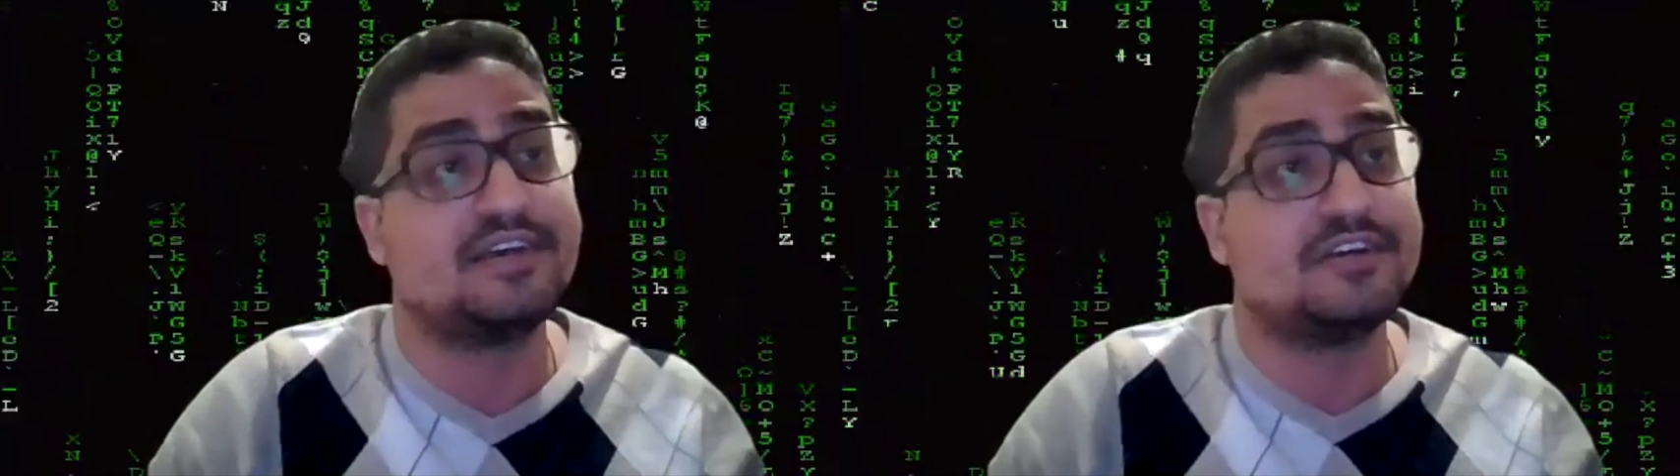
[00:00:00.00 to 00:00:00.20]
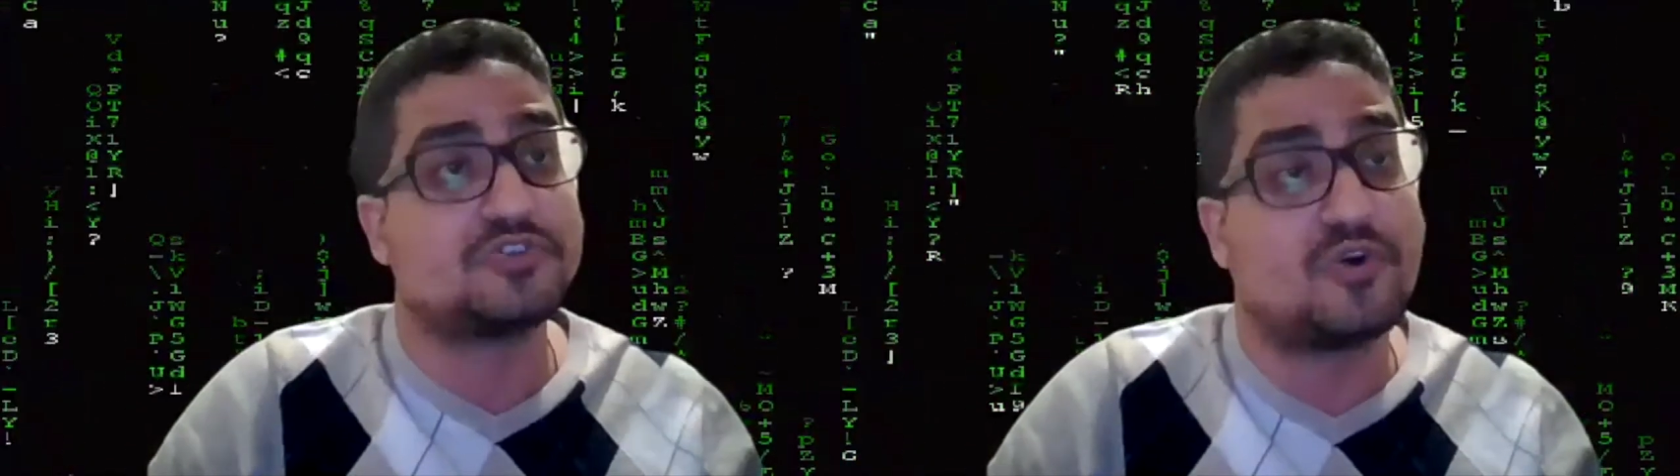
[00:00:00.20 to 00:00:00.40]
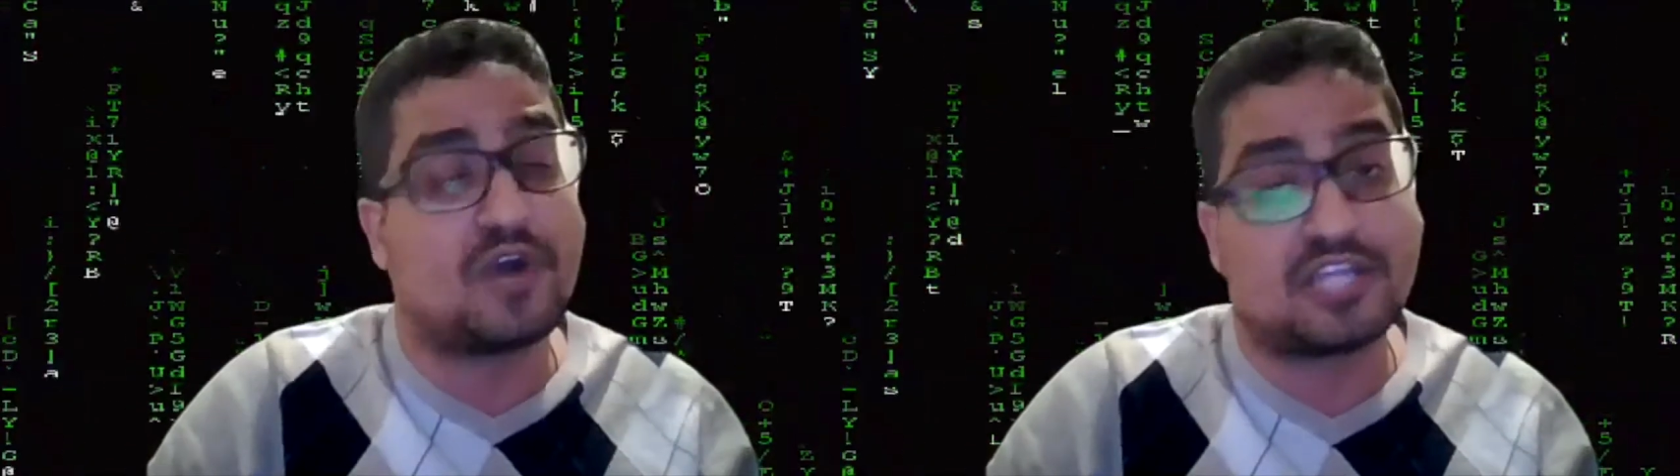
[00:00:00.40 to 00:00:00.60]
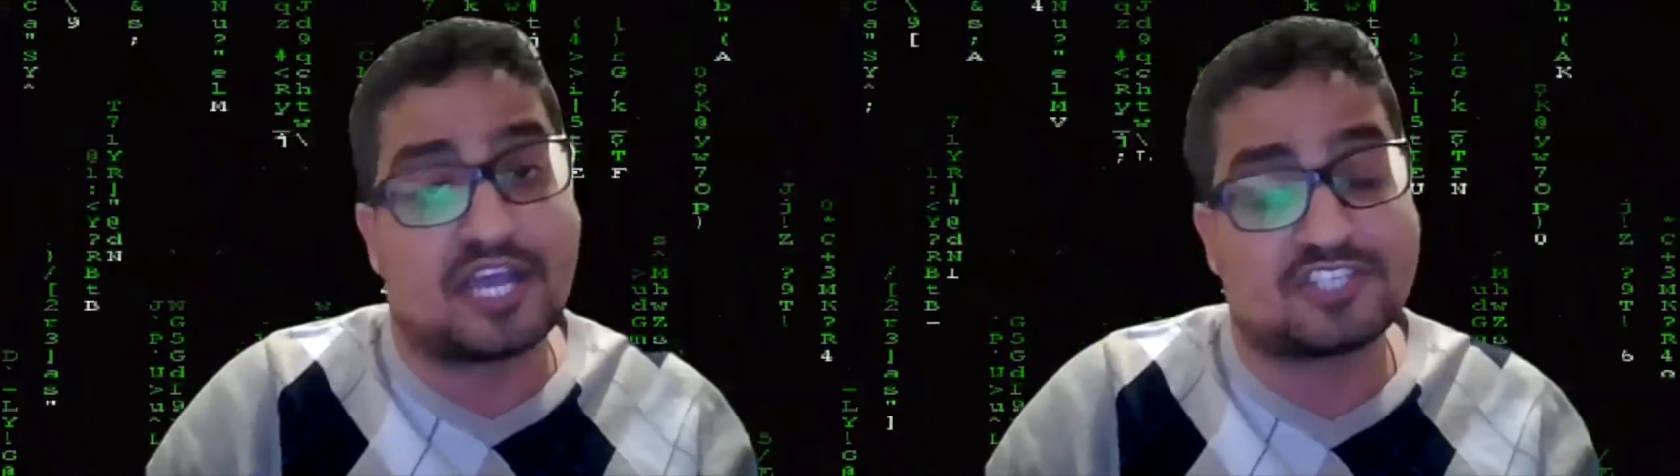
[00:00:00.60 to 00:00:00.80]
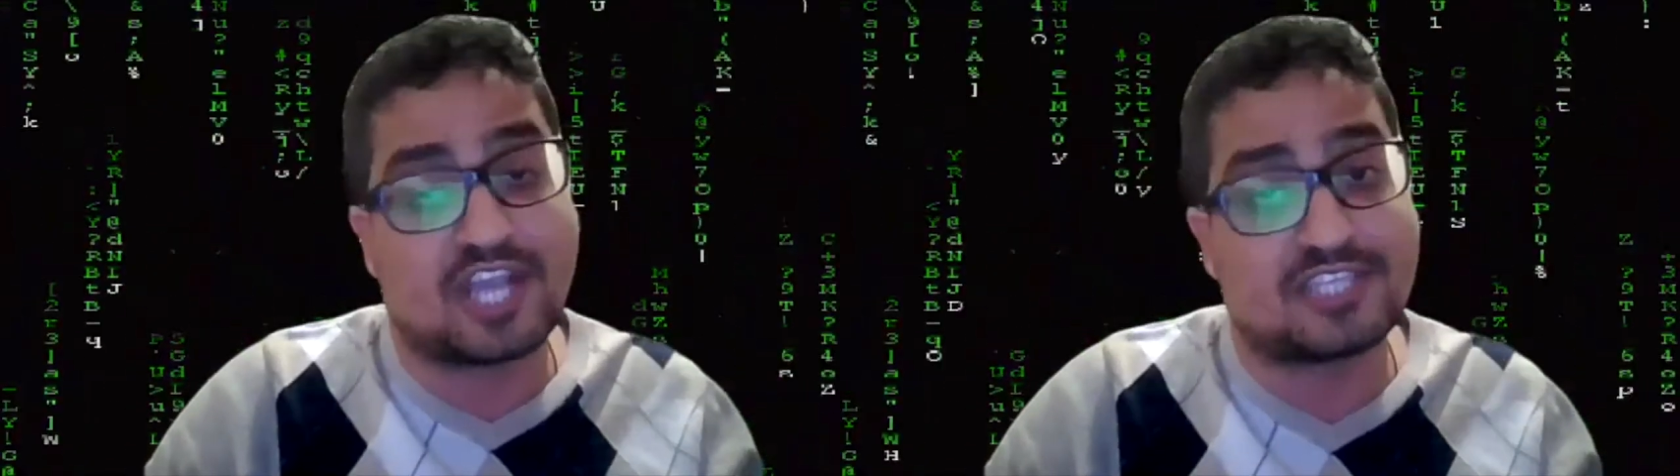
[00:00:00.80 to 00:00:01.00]
So I
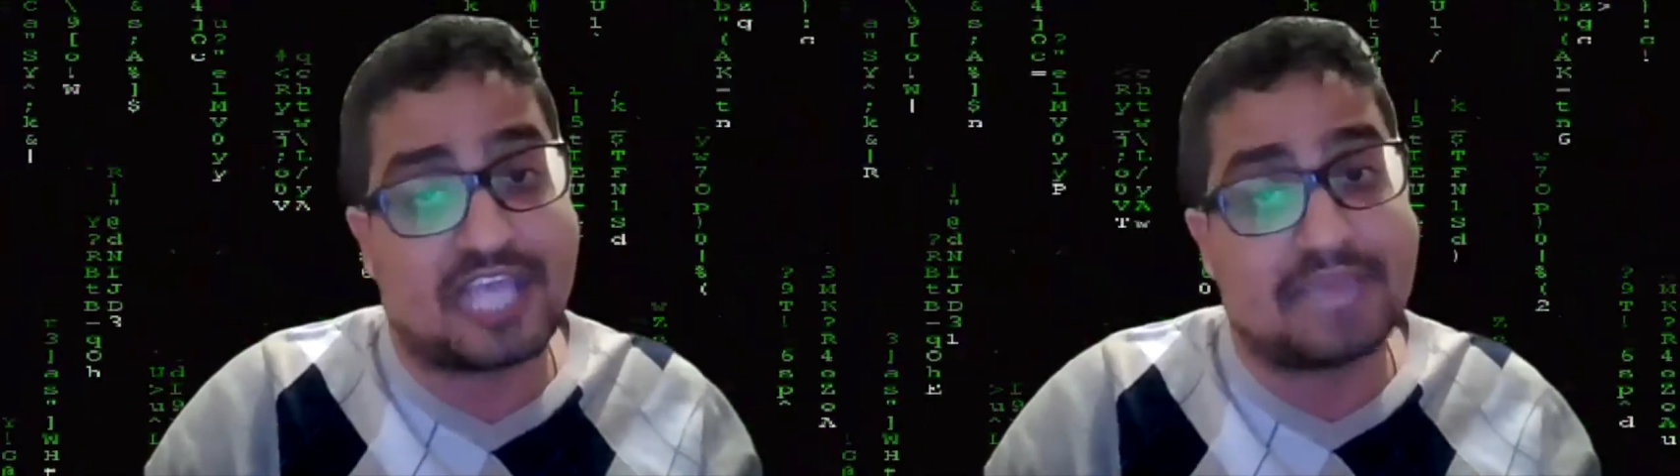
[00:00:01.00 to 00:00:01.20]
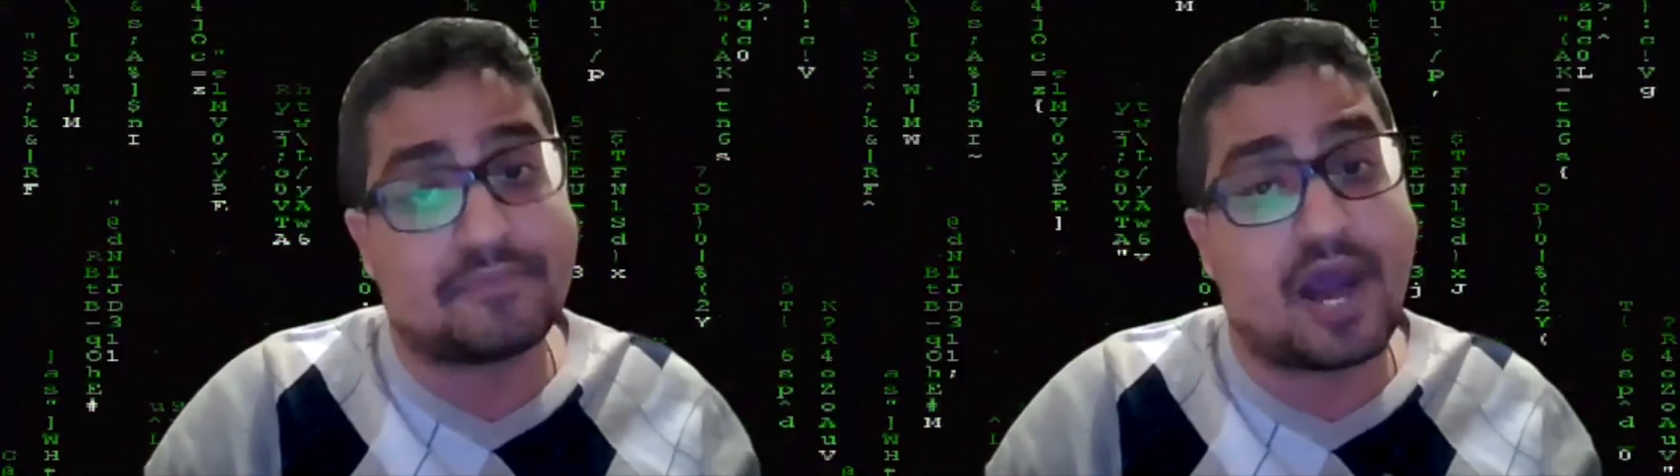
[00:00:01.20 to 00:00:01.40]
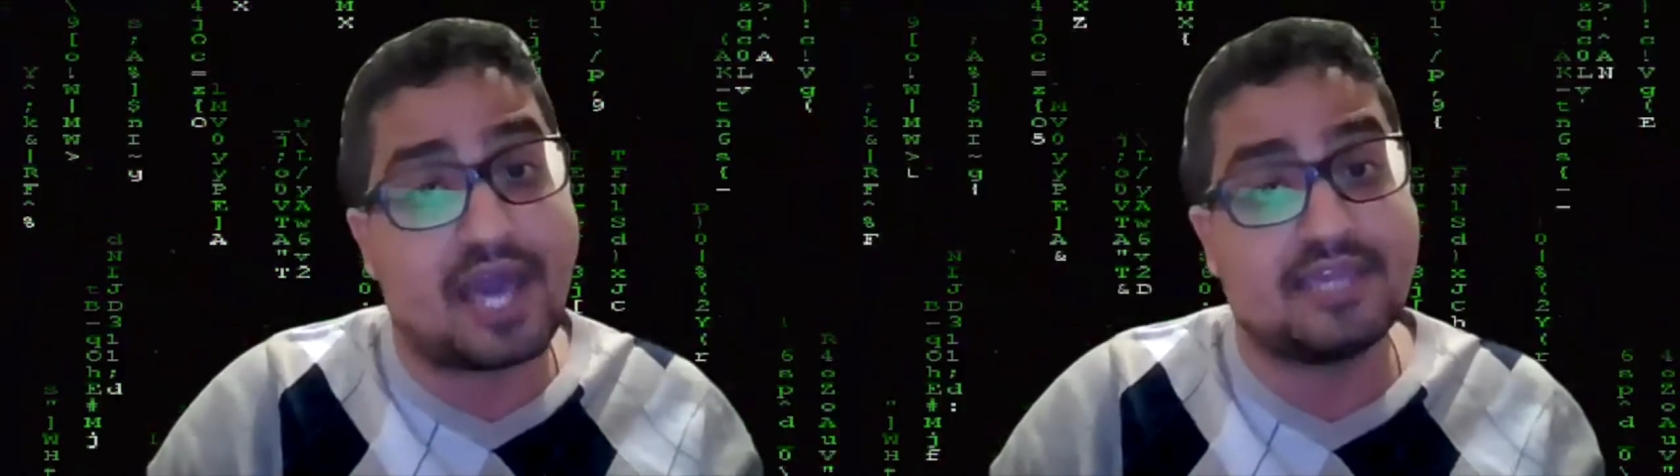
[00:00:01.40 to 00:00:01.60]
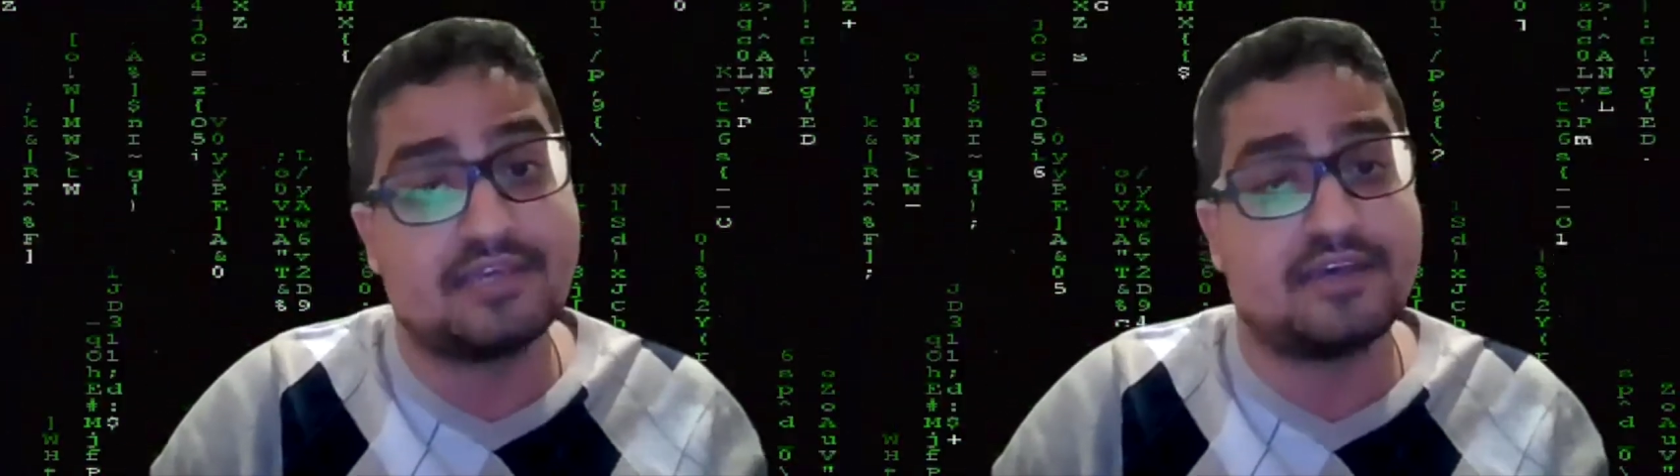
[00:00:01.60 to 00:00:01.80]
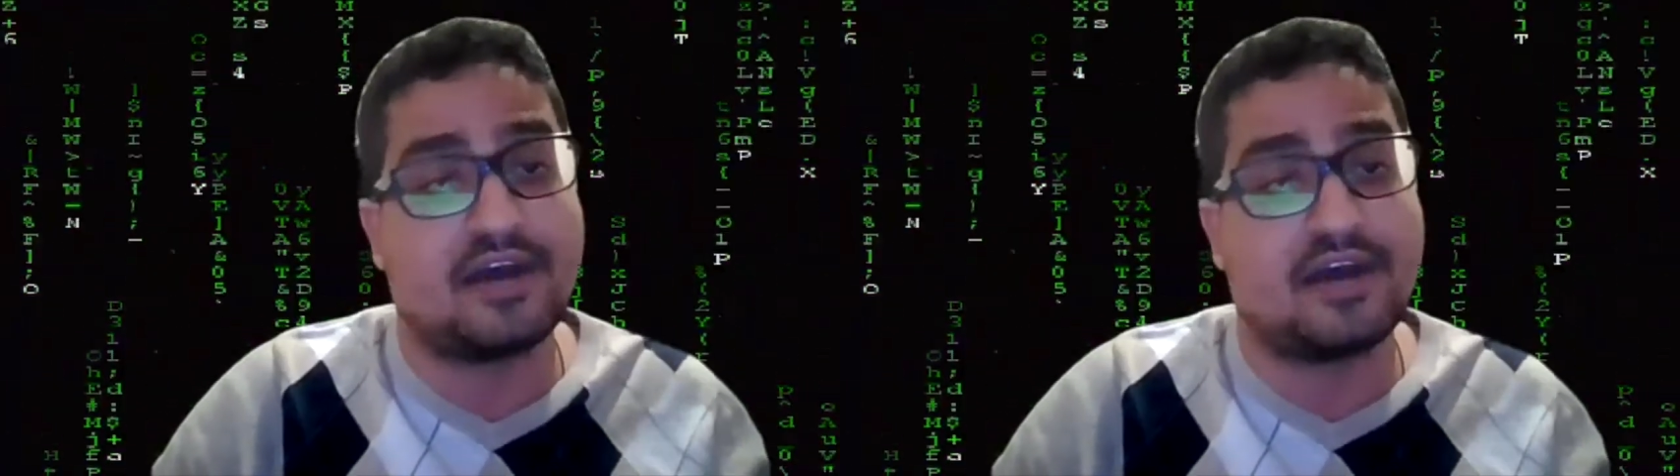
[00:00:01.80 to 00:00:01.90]
tried to aim high.